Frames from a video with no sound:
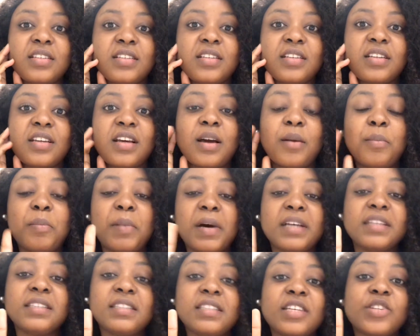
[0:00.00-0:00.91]
a
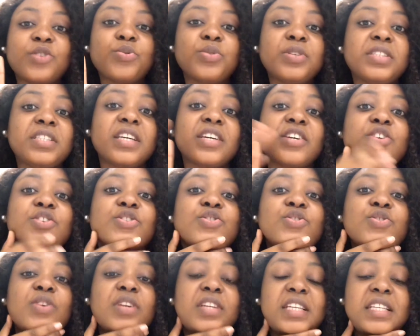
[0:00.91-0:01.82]
bus that will take you to
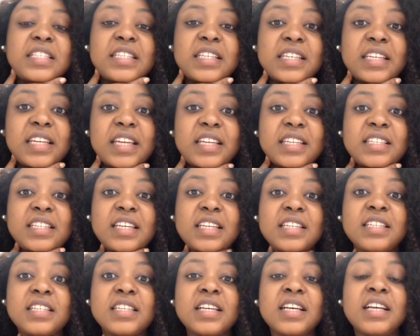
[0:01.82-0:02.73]
your
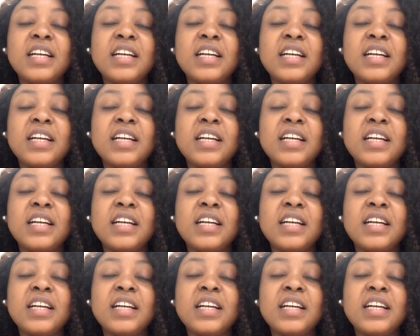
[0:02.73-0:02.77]
designated